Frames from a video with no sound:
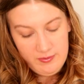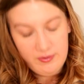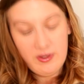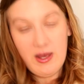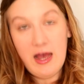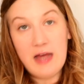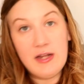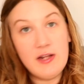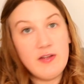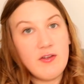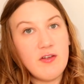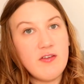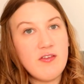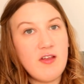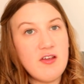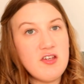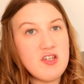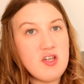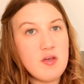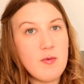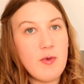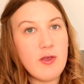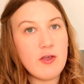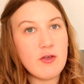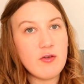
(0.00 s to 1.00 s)
And it does
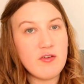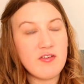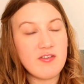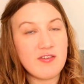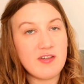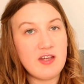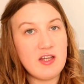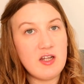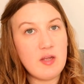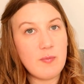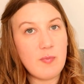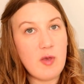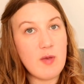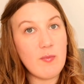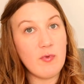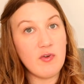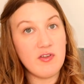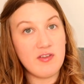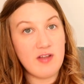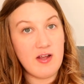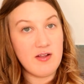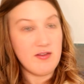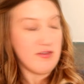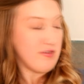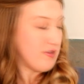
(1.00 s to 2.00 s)
actually make your skin a bit more
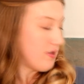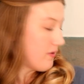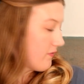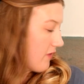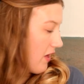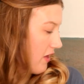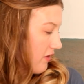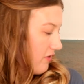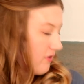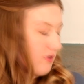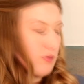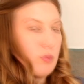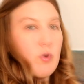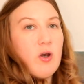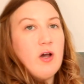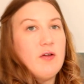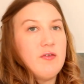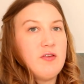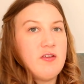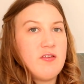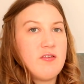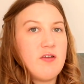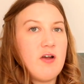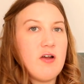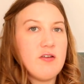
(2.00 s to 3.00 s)
sensitive, hence why I've
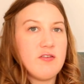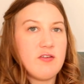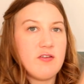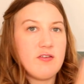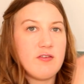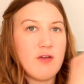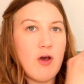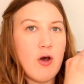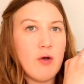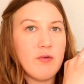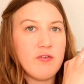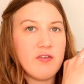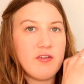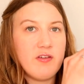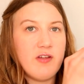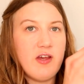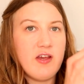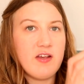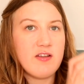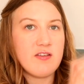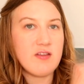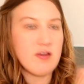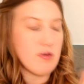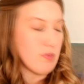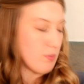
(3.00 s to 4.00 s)
decided to
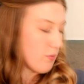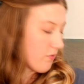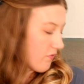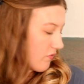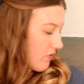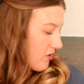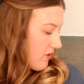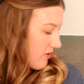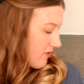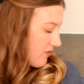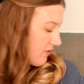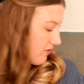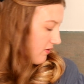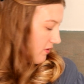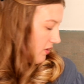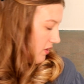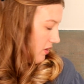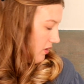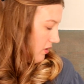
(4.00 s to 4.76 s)
alternate it with this